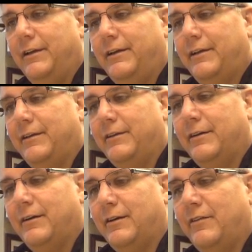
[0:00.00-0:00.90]
And,
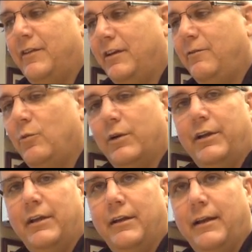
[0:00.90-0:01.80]
uh, and then if you want
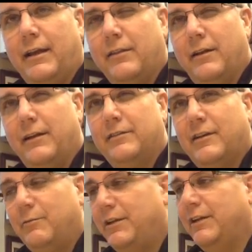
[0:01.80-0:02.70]
to get into athletics,
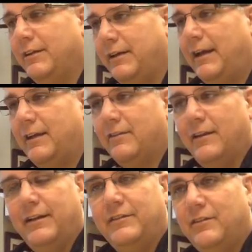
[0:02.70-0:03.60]
I would get into
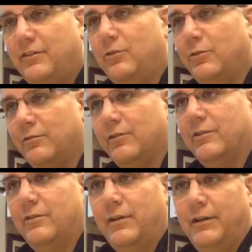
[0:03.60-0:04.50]
athletics and do it
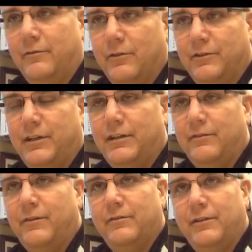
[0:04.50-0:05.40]
for, for 10
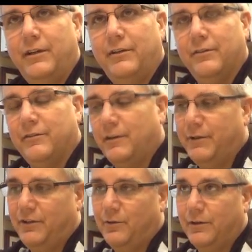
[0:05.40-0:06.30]
to 15 years. I've
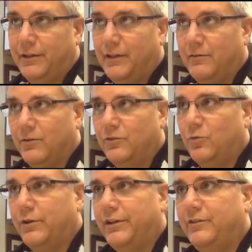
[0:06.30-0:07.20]
been doing it now for
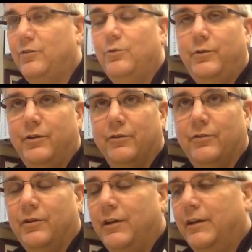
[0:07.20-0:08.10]
22
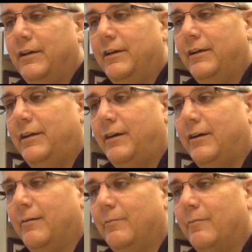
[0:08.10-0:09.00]
years.
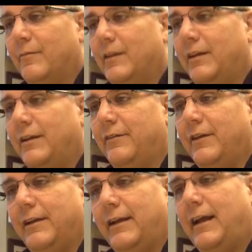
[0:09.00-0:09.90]
Um, and then